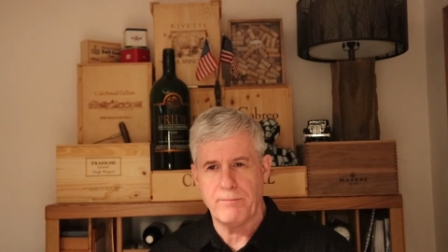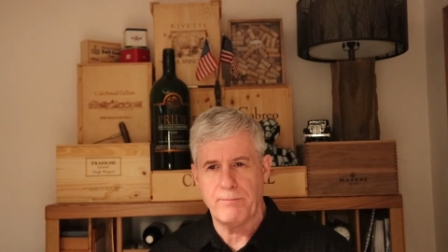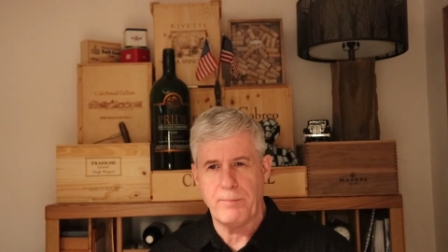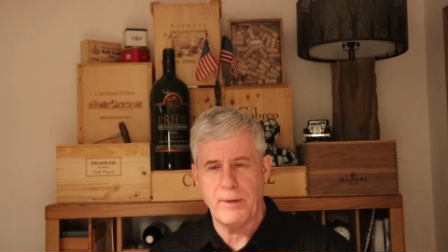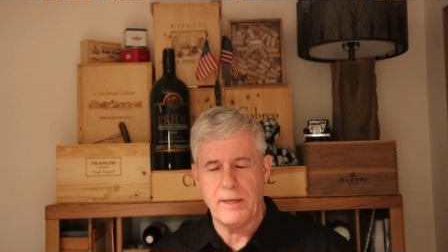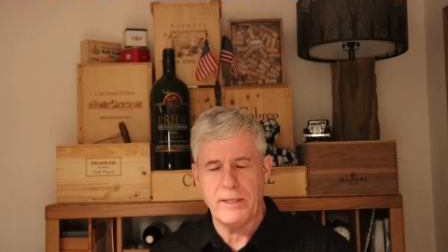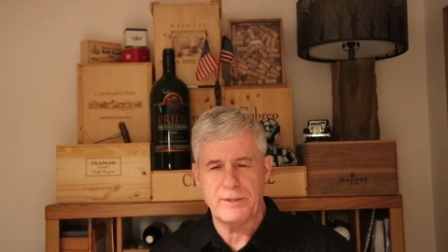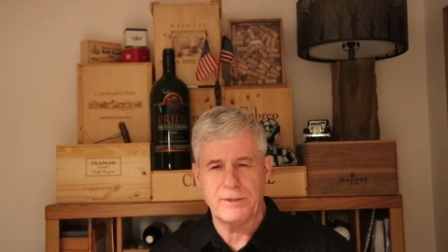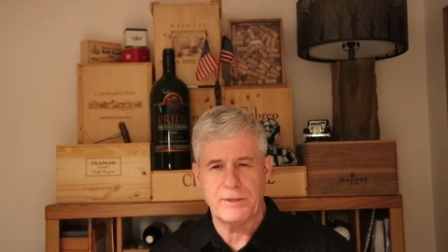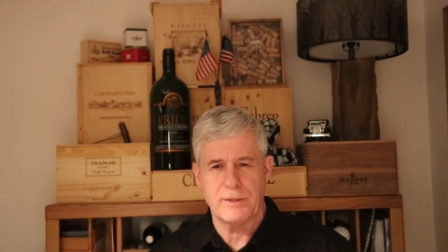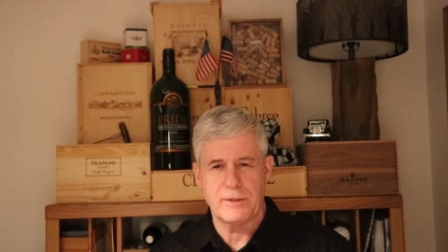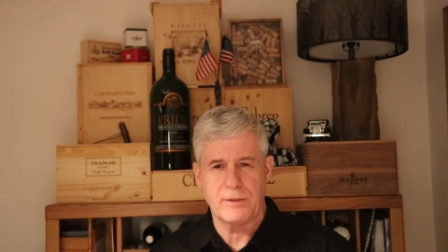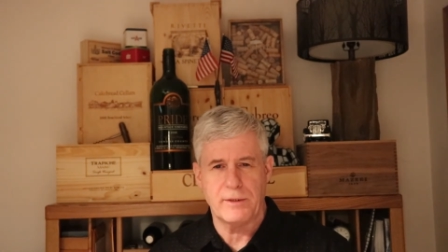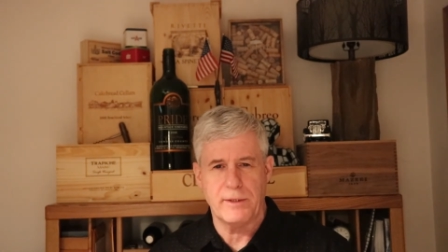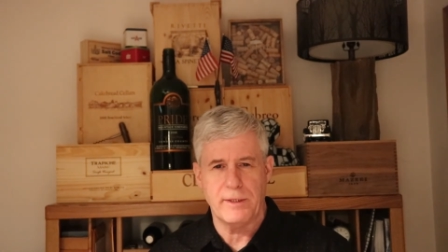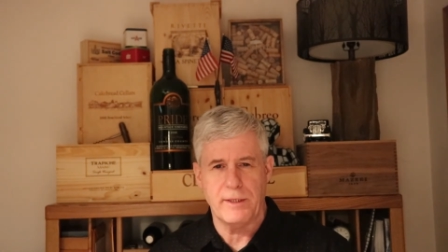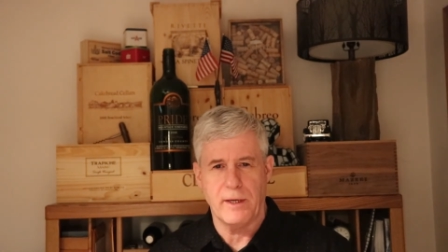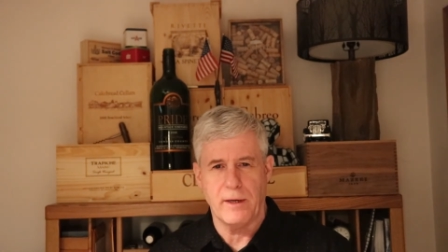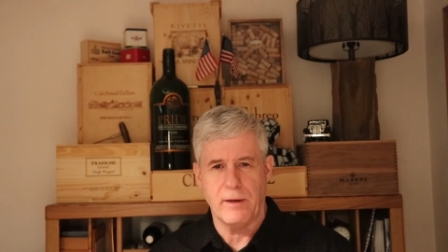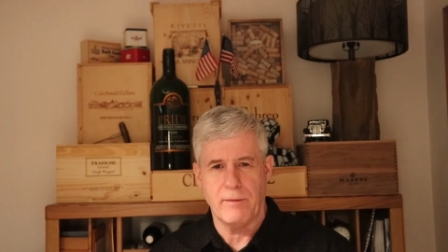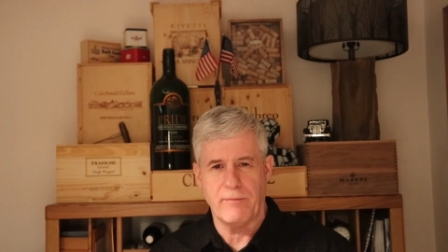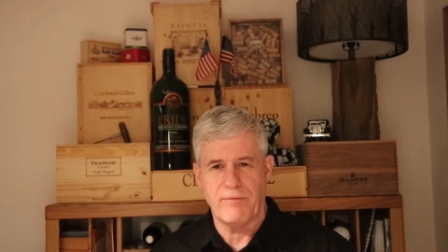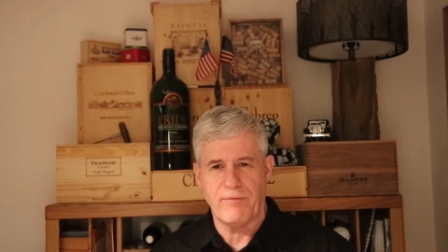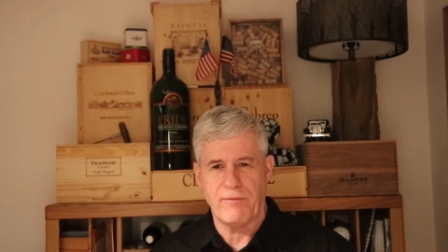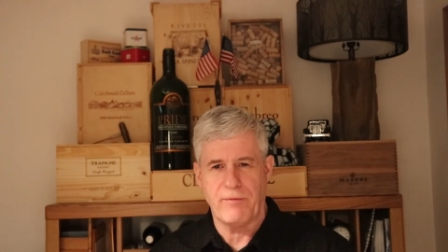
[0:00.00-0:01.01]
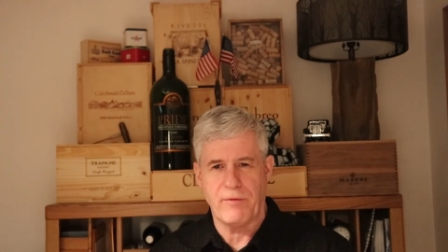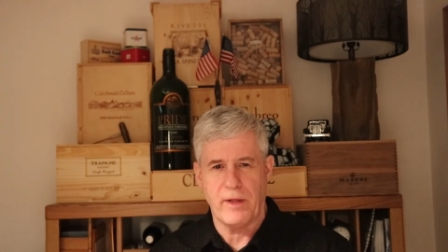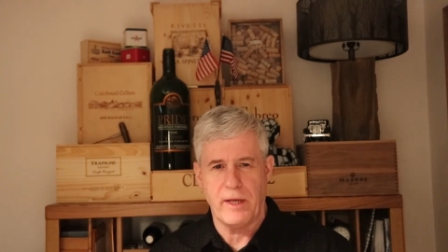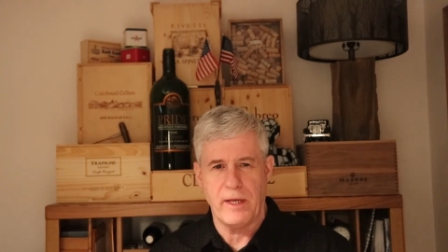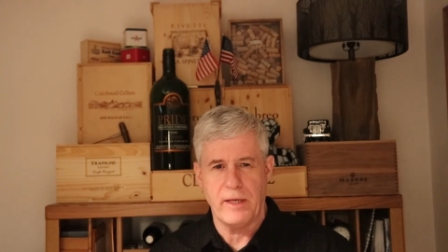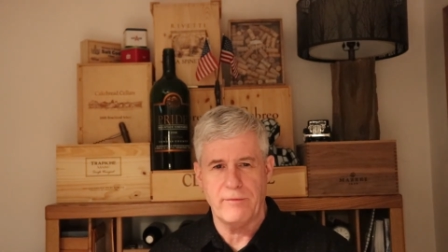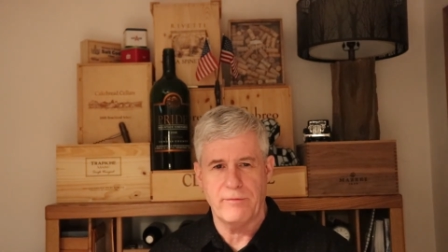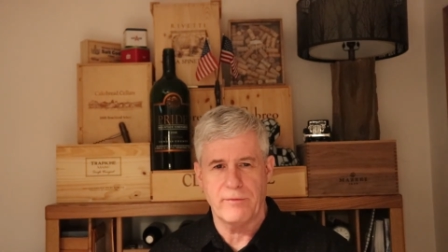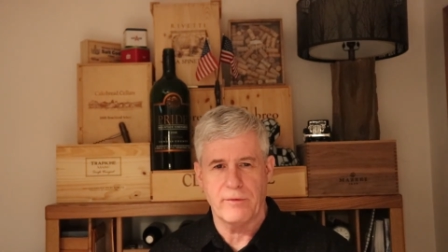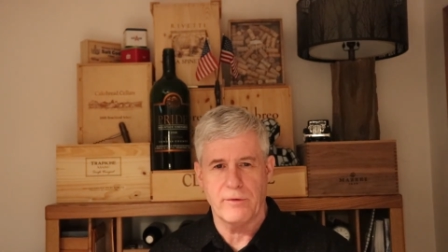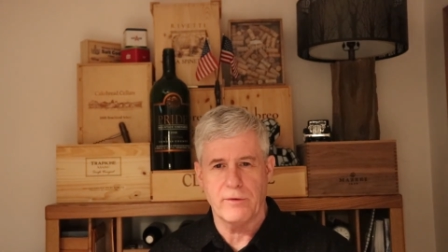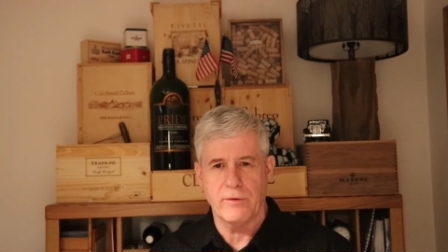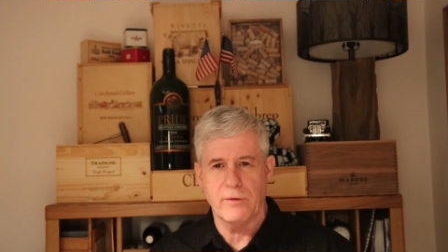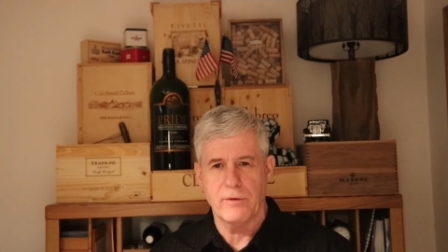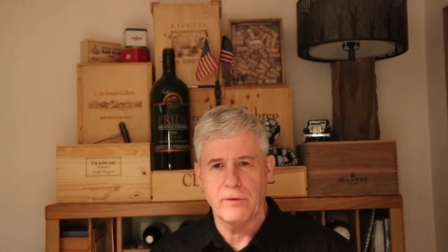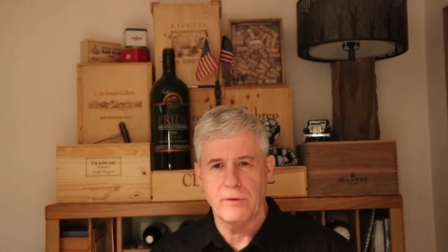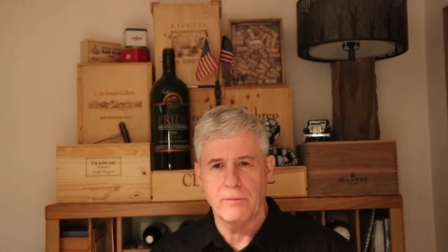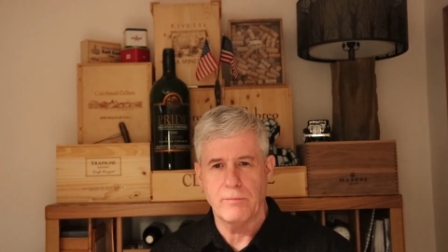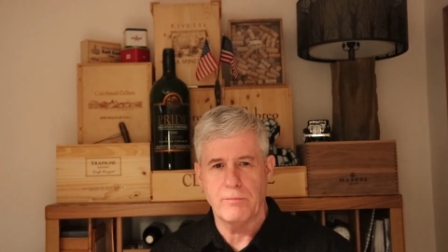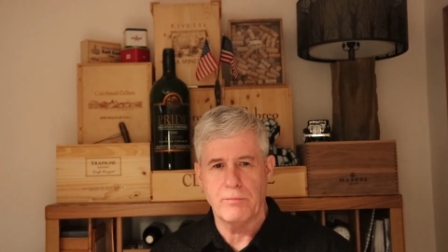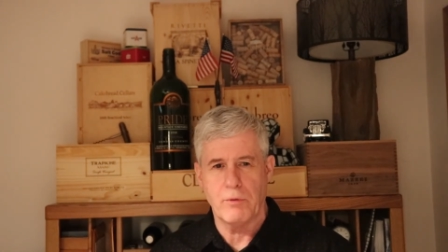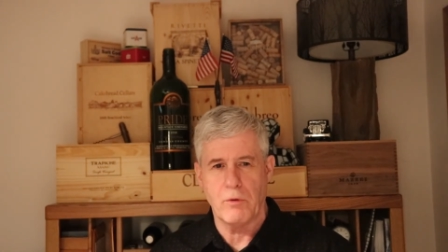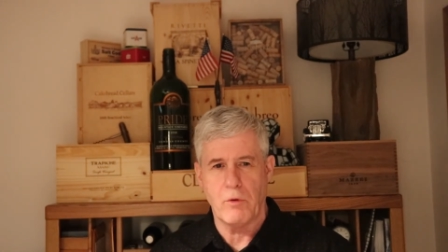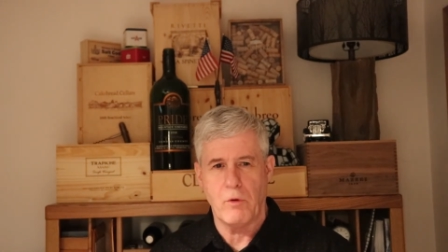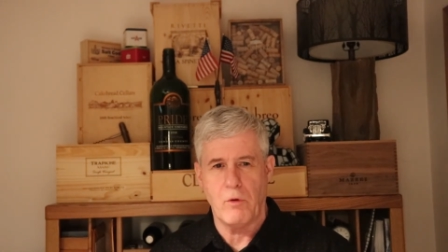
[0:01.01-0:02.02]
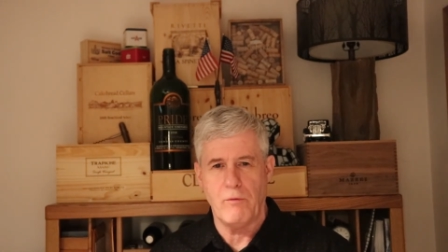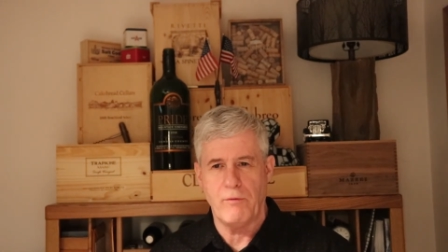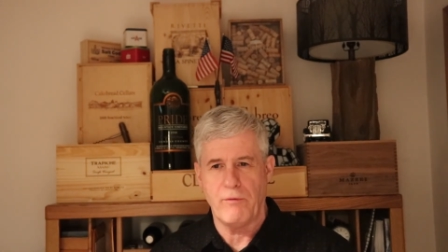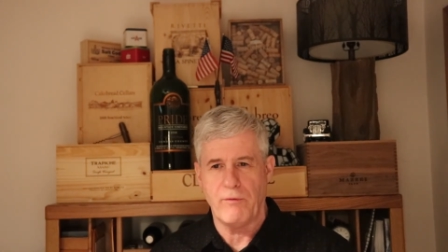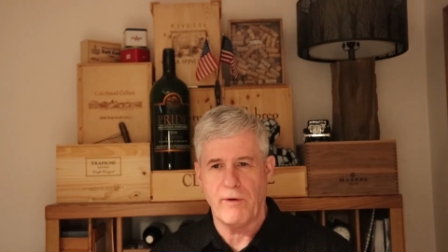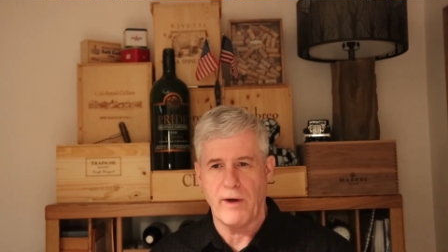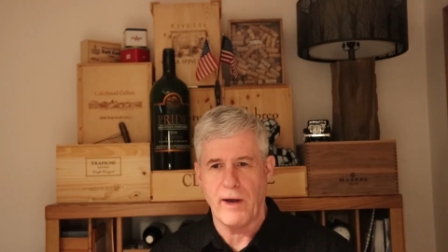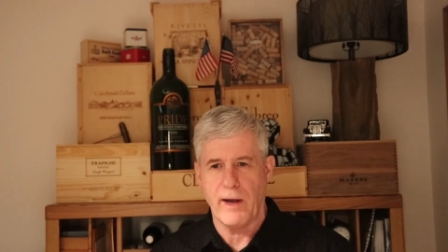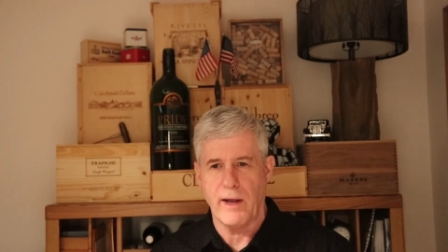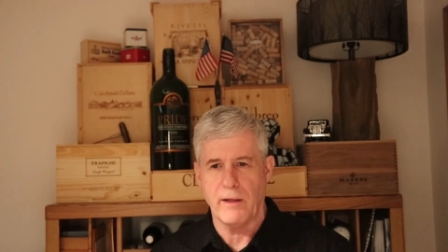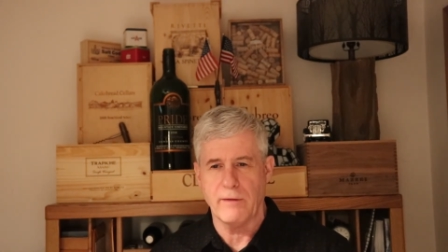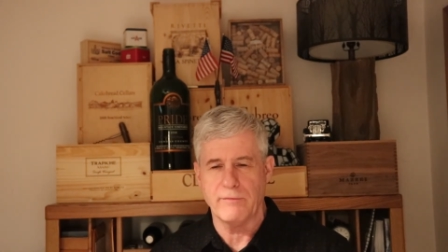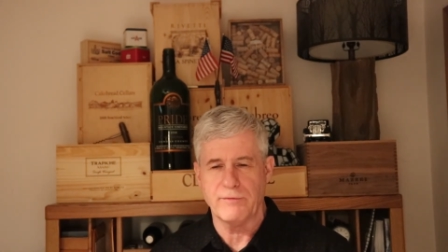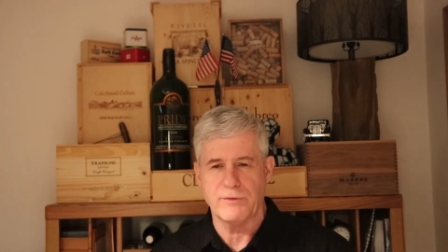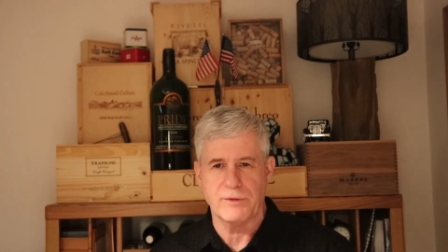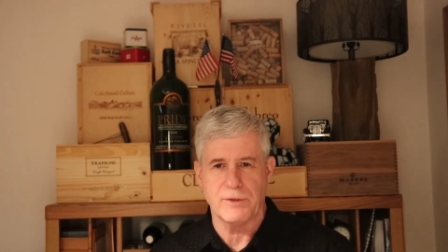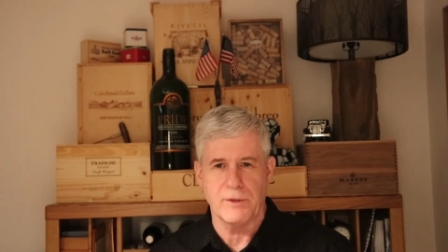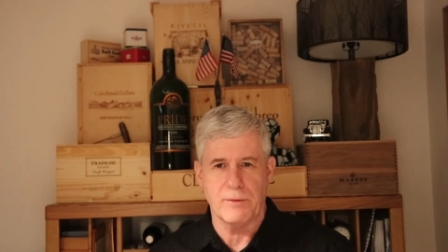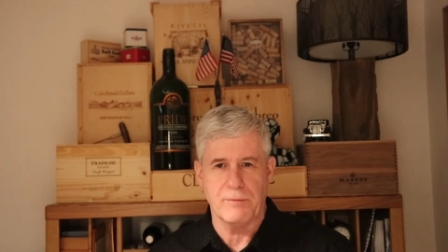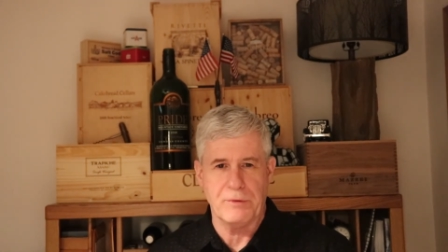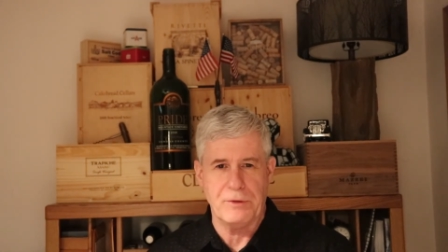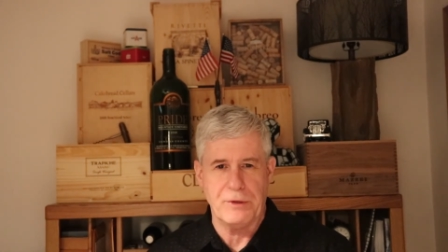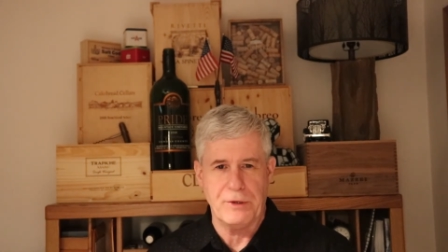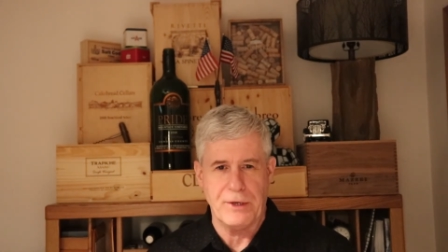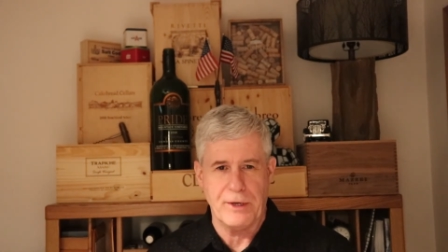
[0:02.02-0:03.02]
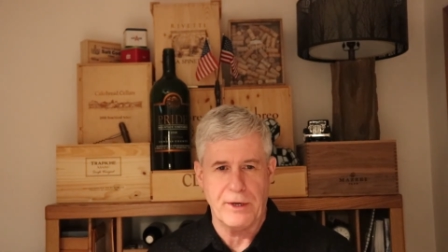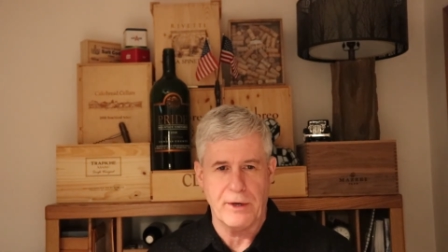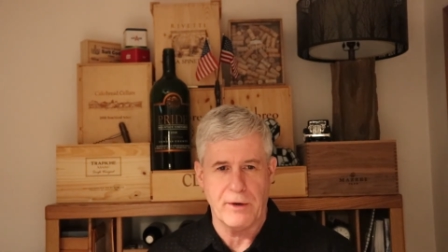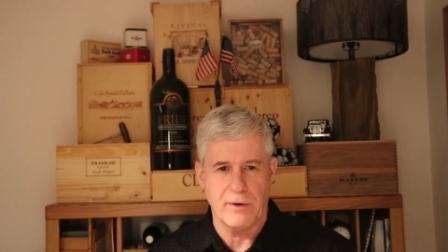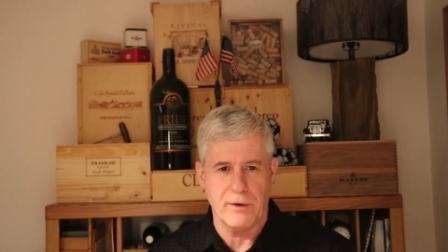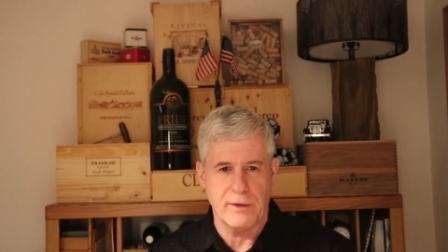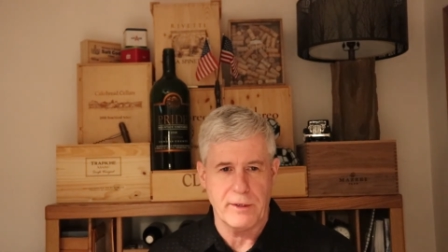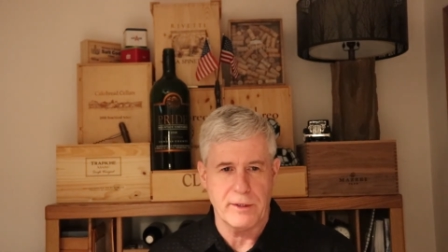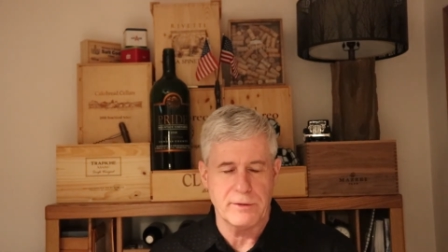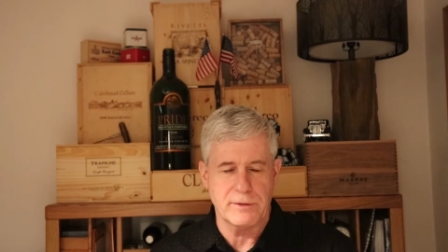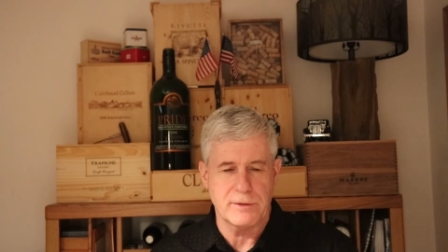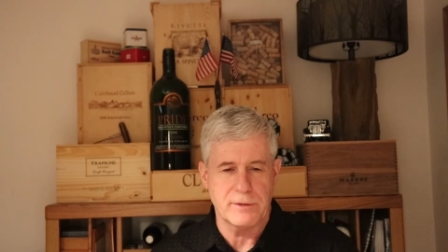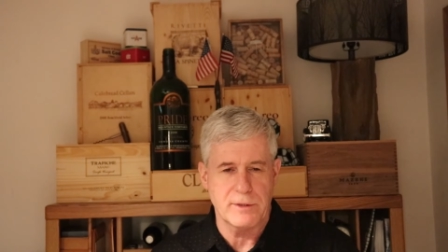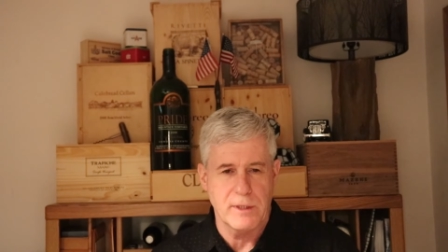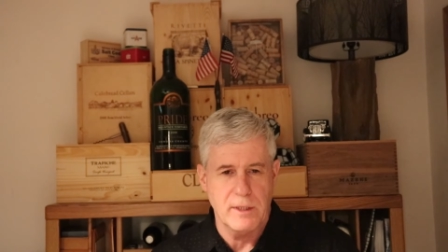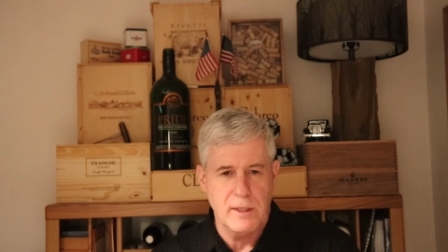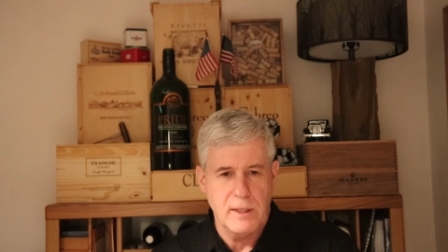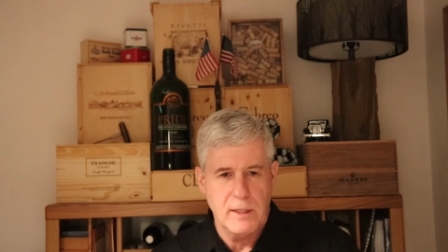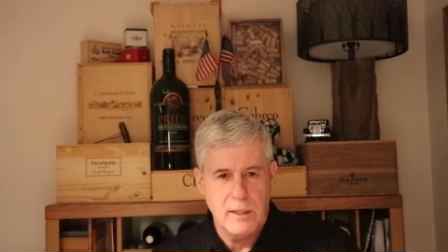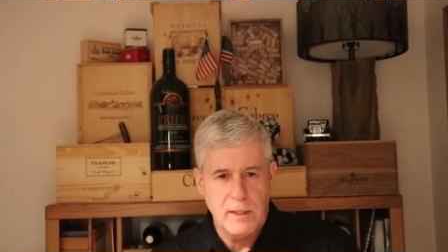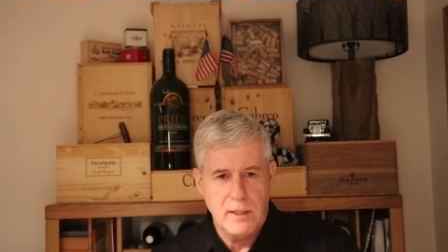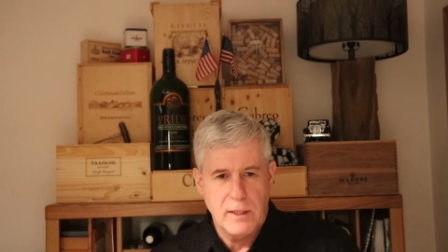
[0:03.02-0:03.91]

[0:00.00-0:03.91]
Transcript: basically a flavor profile of some of the areas